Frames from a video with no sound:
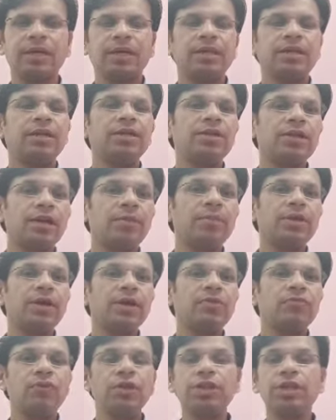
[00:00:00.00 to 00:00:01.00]
The
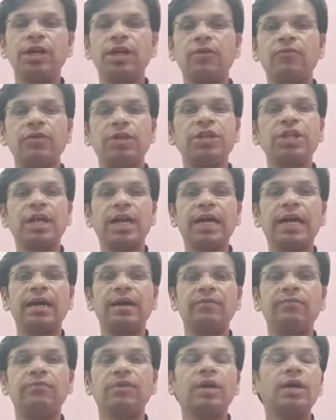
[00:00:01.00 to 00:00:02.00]
dramas which
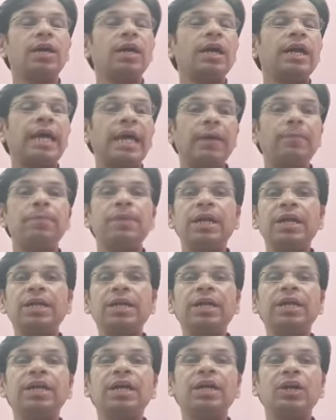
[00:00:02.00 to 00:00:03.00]
have happy
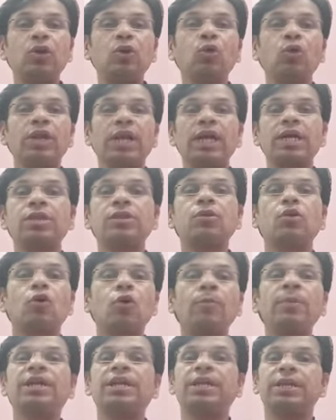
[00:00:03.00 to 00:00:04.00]
ending are known as
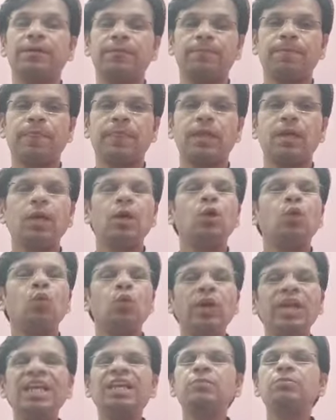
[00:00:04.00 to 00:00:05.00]
comedy.
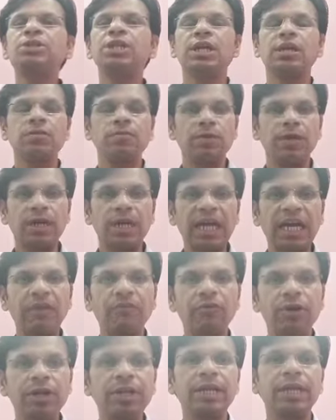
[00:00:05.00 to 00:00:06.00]
William Shakespeare
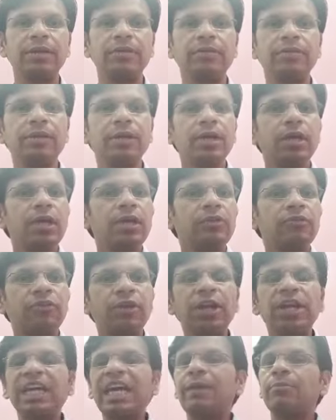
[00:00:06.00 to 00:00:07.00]
have written
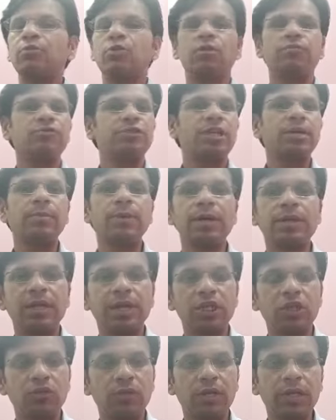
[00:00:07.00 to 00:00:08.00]
3 types of dramas
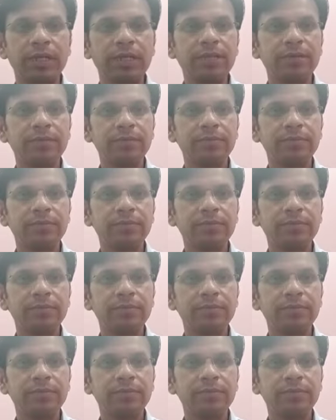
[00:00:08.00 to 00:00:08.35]
actually: